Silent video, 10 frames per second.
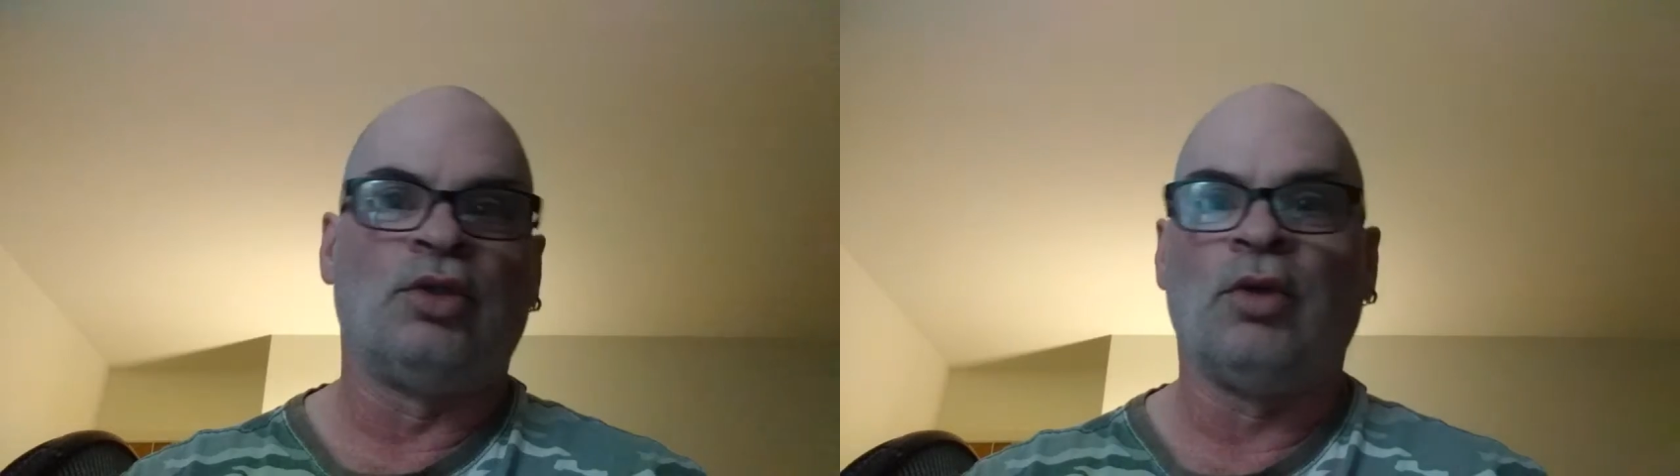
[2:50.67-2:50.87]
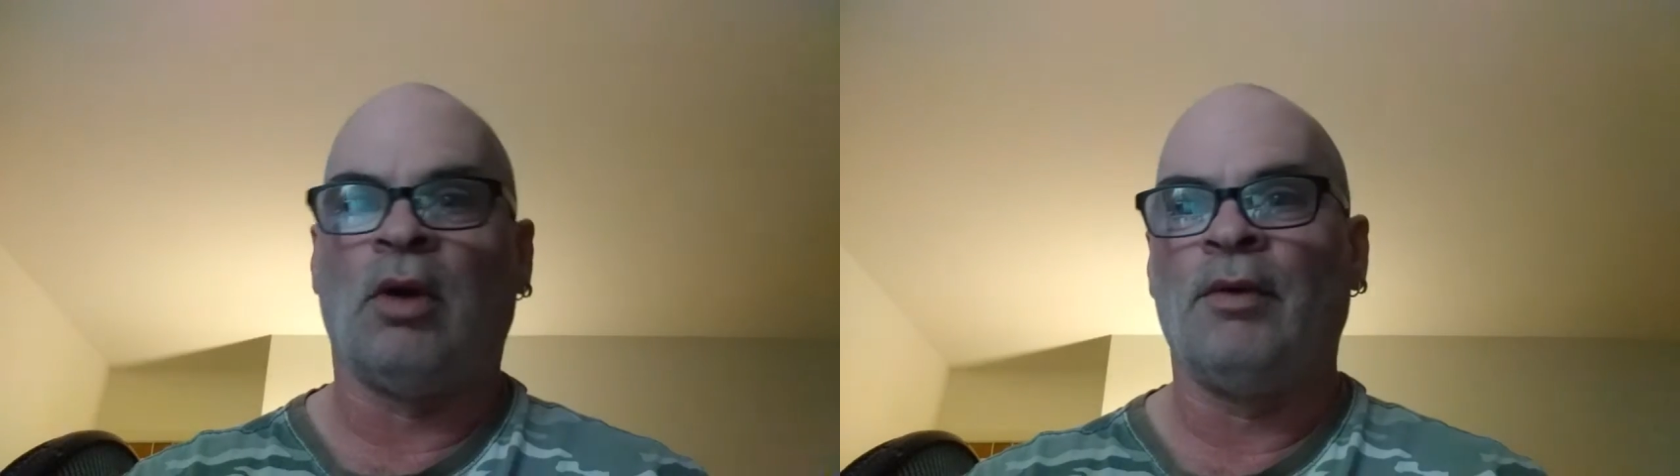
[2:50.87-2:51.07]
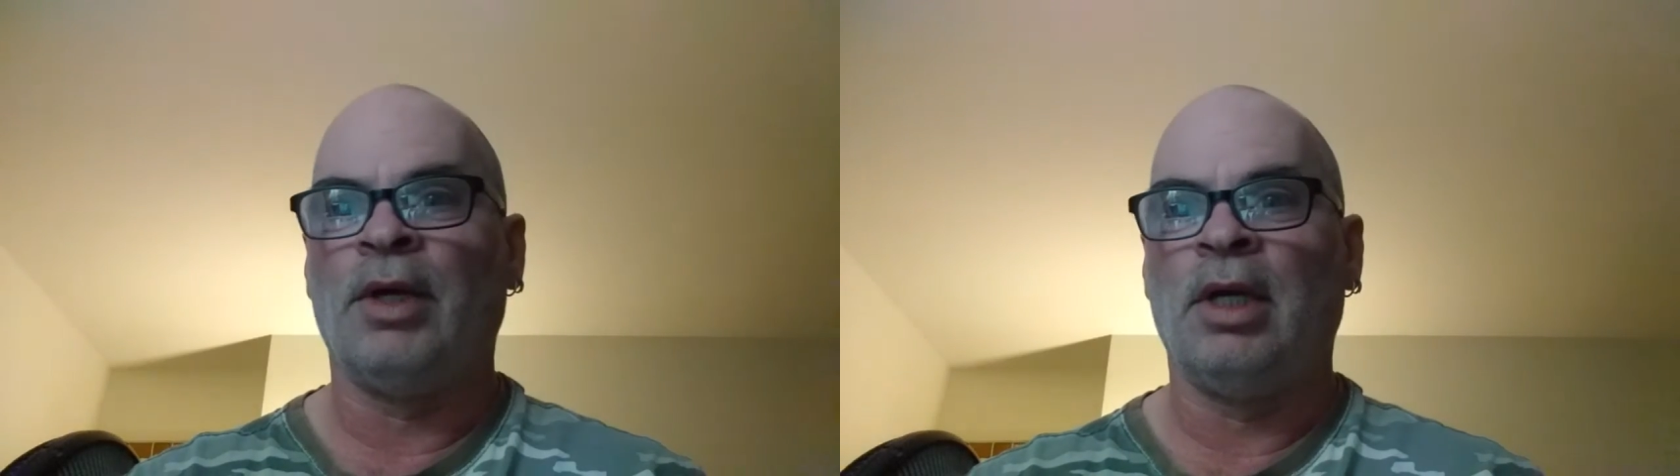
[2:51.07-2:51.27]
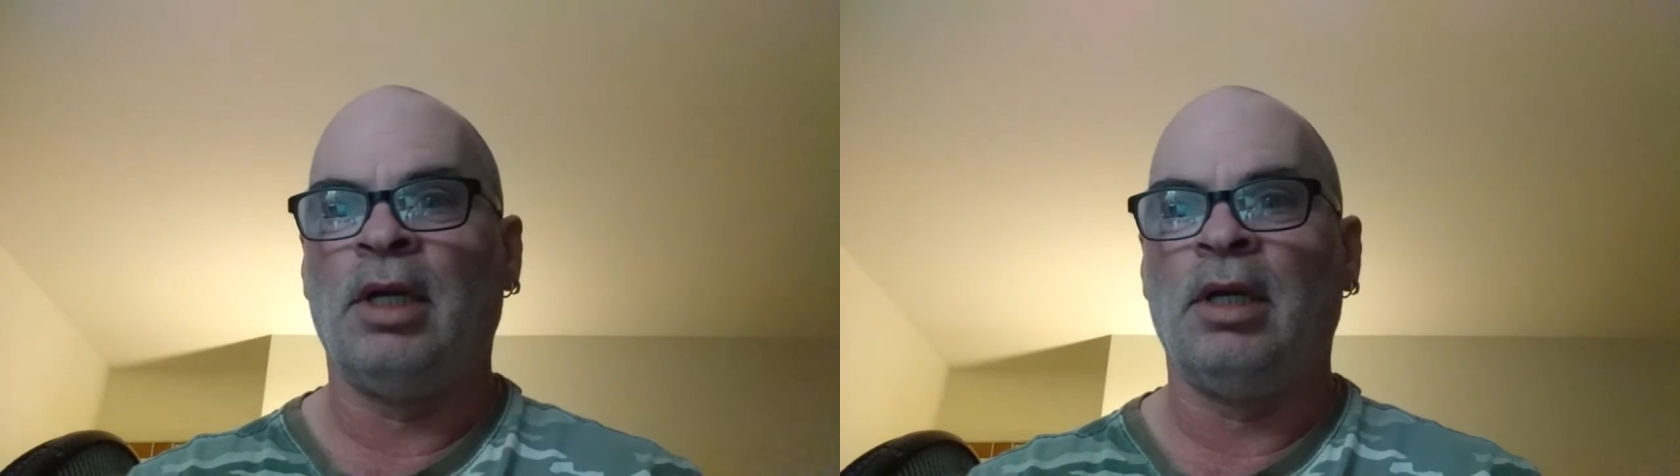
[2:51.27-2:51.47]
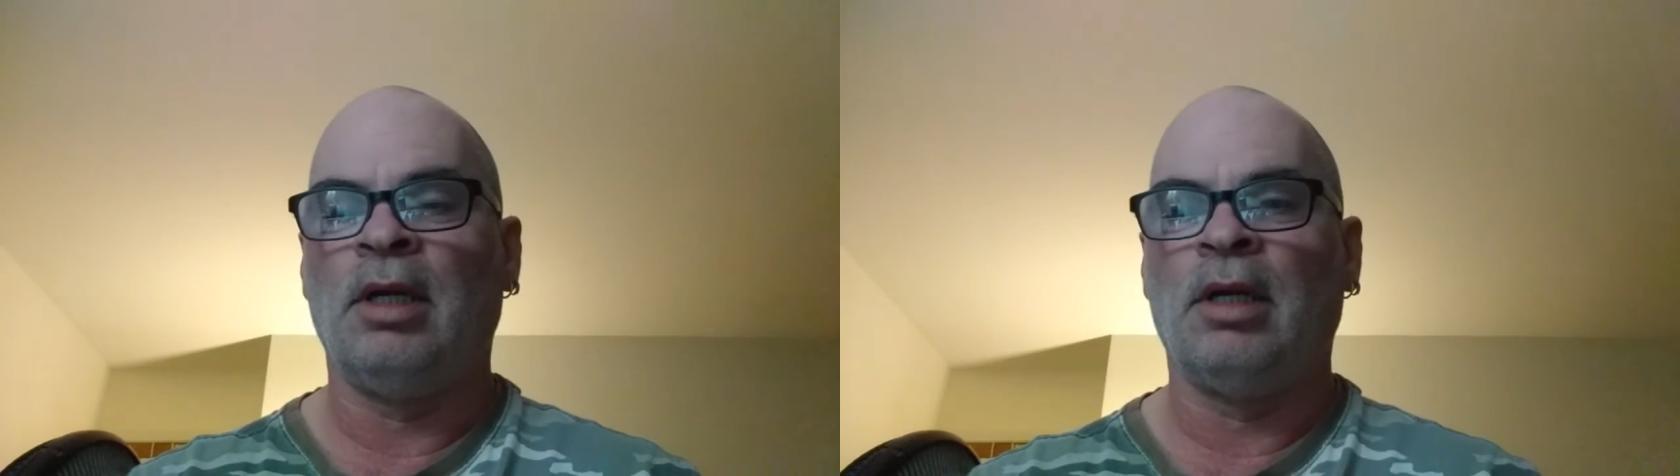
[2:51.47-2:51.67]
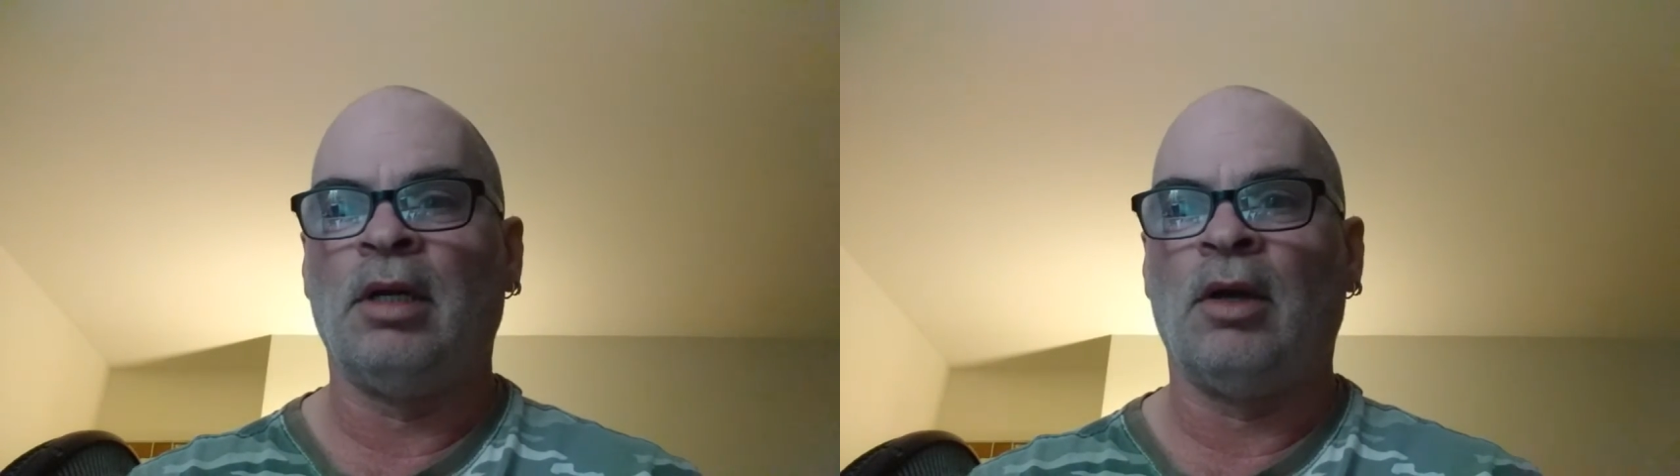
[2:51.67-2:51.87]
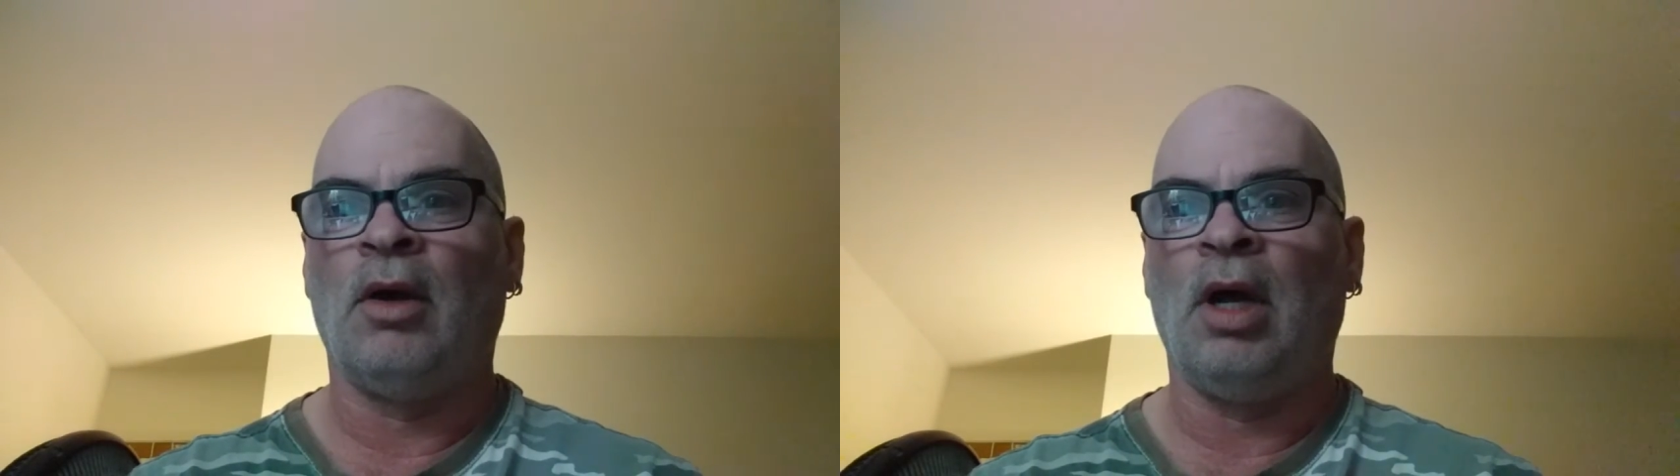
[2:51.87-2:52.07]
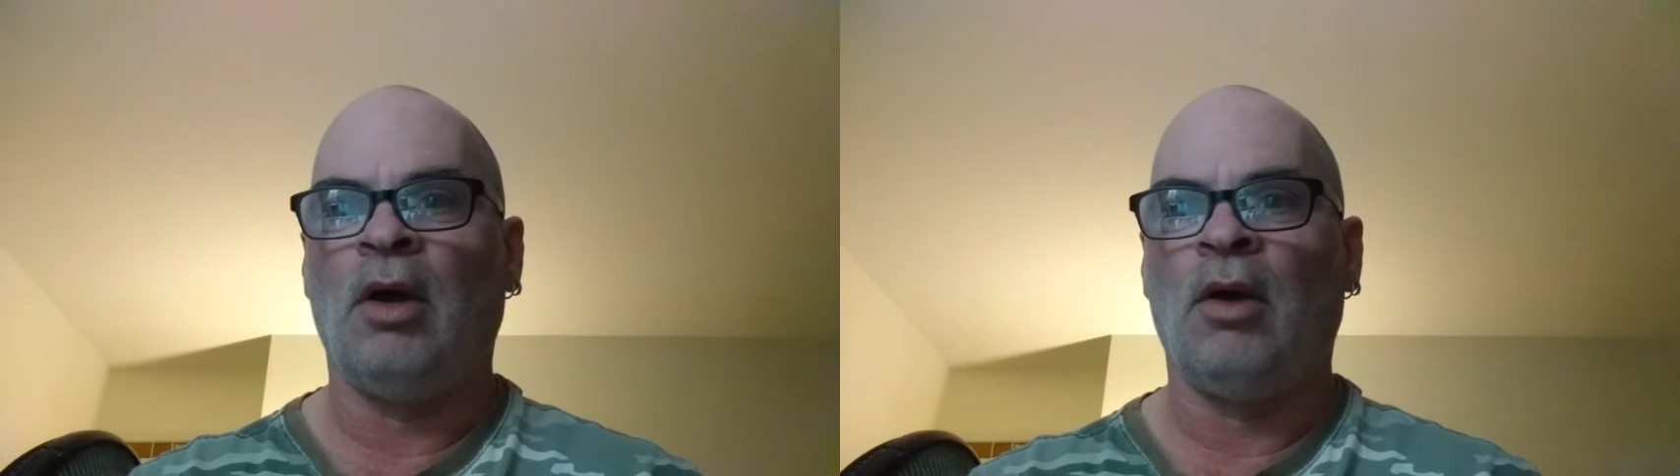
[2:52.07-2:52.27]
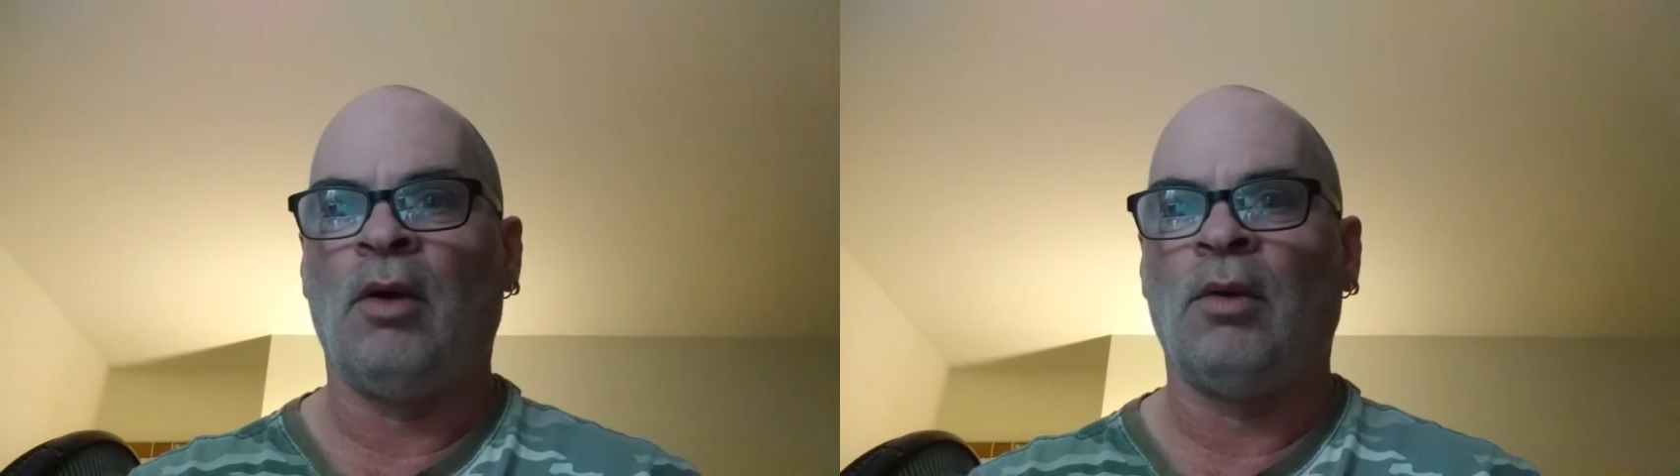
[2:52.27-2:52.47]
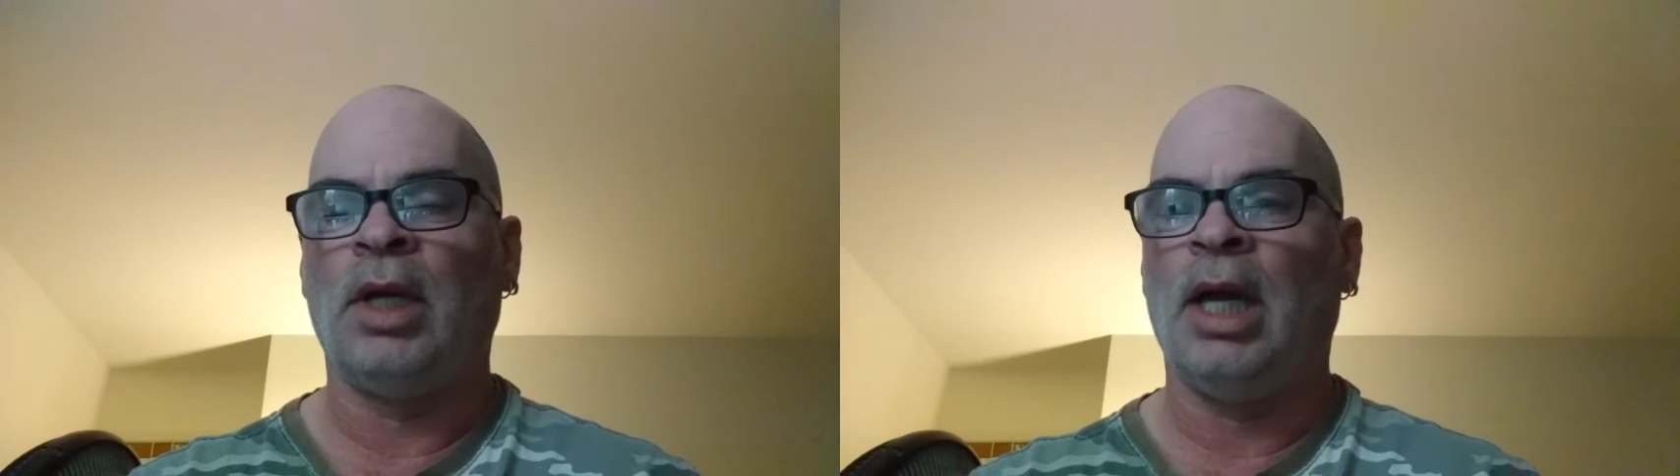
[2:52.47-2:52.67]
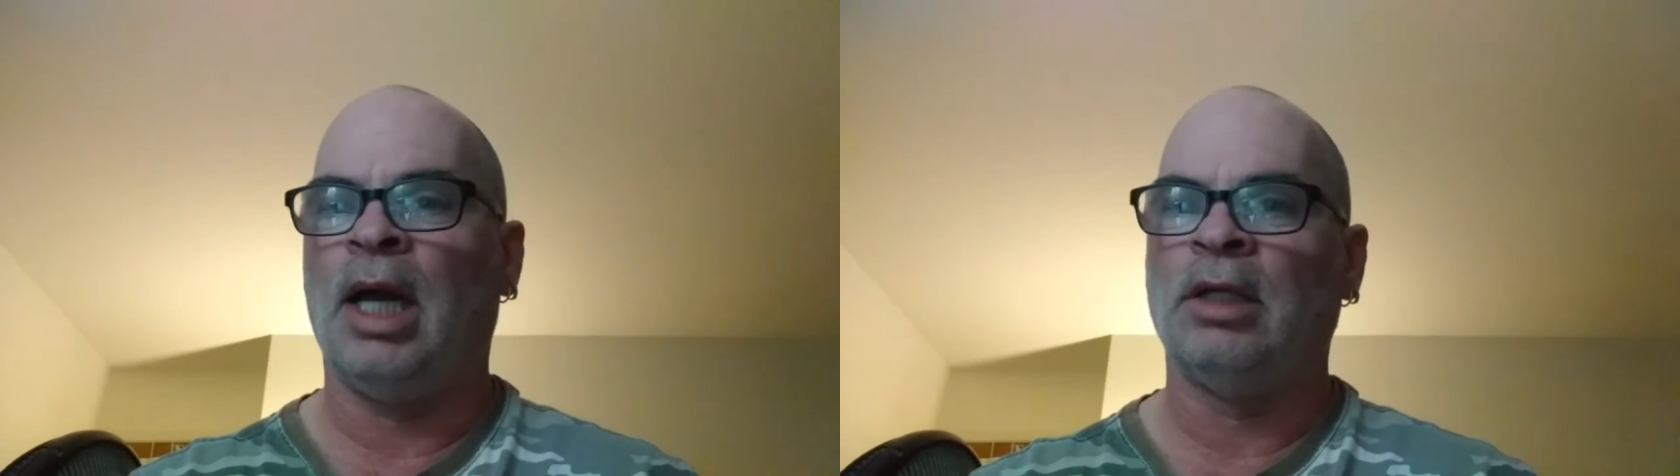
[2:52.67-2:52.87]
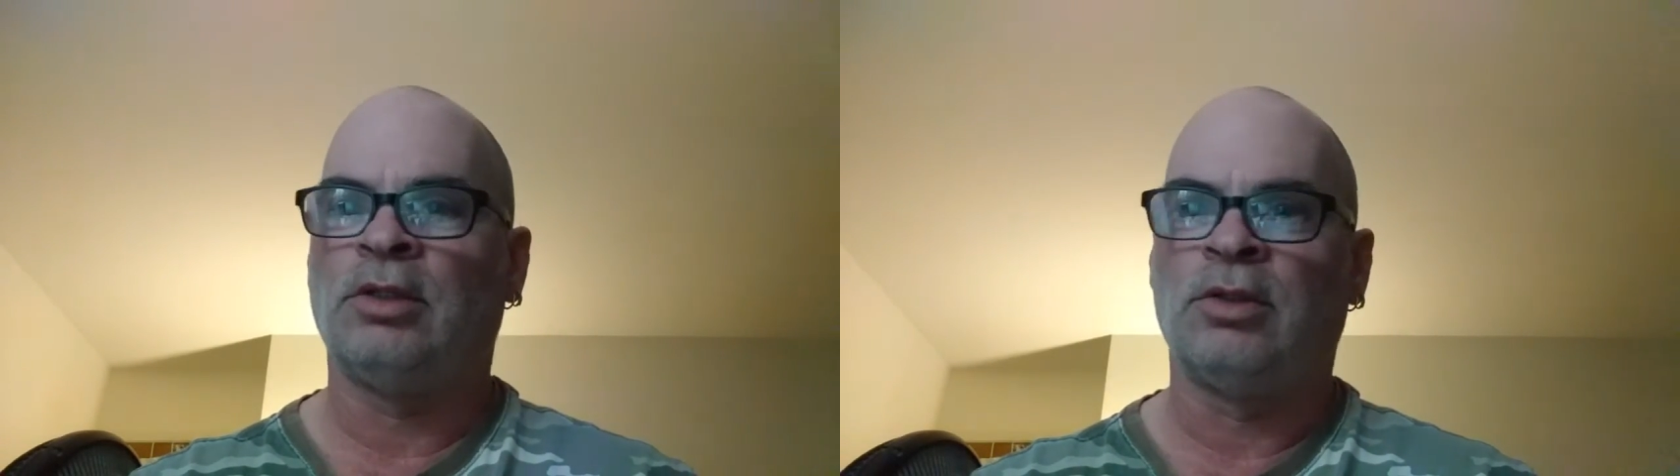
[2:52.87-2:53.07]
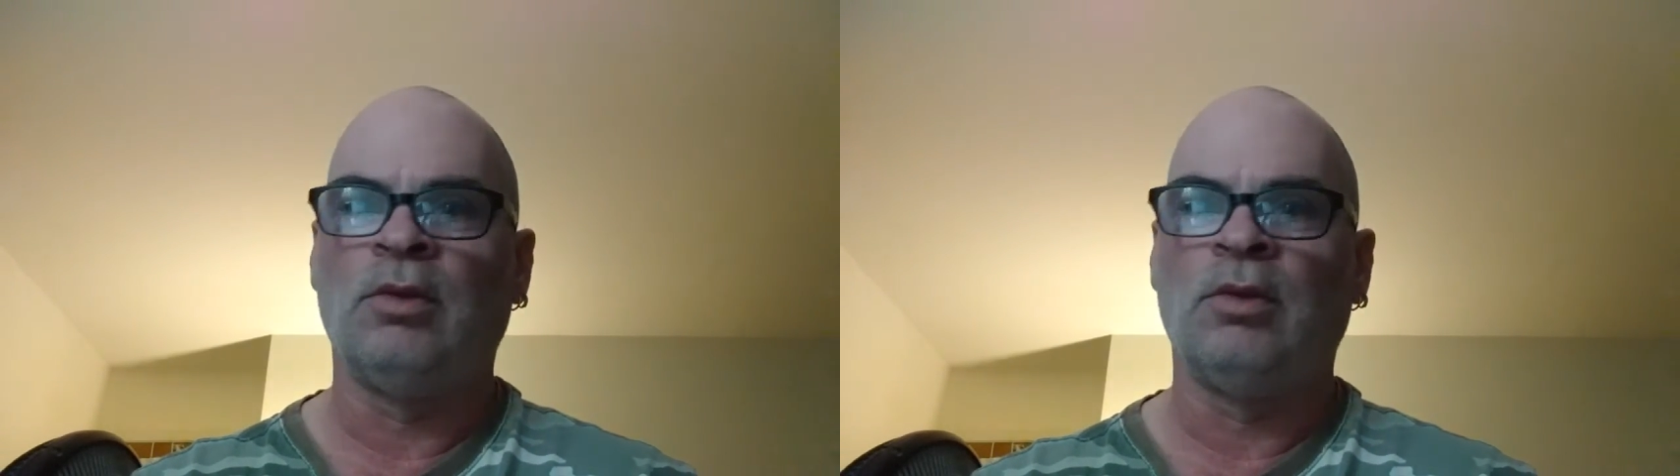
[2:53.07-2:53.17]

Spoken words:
Dorian only had